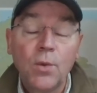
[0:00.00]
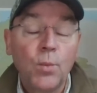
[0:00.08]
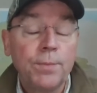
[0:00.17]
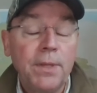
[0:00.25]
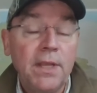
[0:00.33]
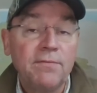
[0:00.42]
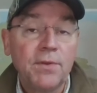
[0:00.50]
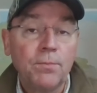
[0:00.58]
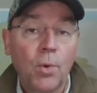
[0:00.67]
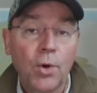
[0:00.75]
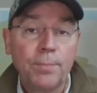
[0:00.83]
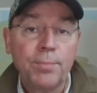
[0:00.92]
Would be even
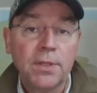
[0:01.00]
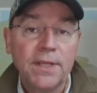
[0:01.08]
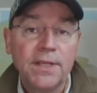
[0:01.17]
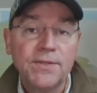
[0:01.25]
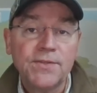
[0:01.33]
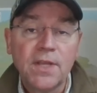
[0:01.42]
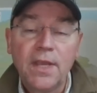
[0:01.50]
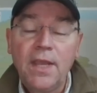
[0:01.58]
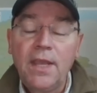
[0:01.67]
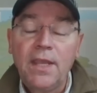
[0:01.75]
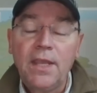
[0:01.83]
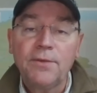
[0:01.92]
more pleased
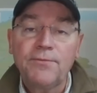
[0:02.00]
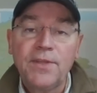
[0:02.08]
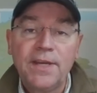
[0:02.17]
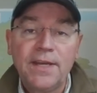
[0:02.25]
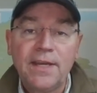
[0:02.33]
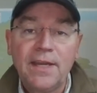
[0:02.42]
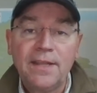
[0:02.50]
if in